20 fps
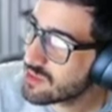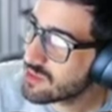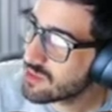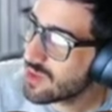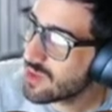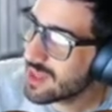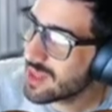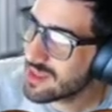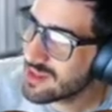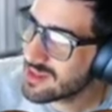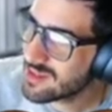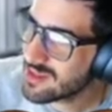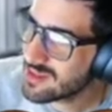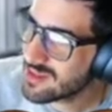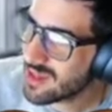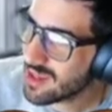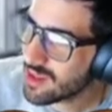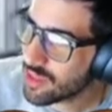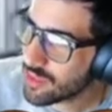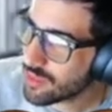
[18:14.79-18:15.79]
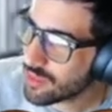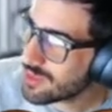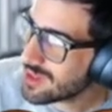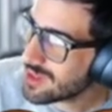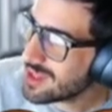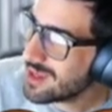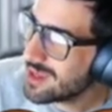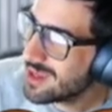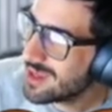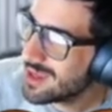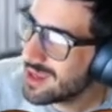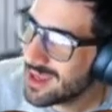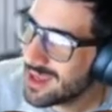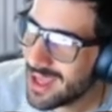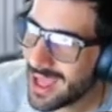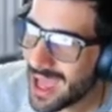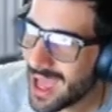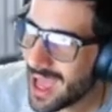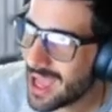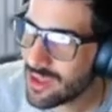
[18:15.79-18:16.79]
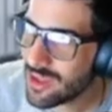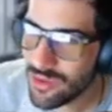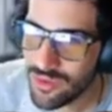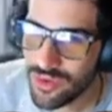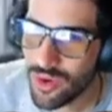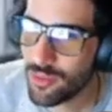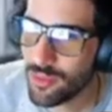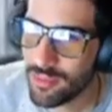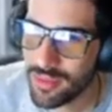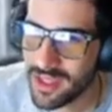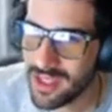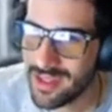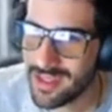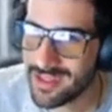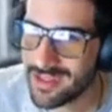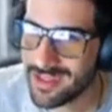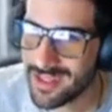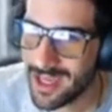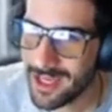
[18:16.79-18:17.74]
and this is like 3. And you don't play this guy.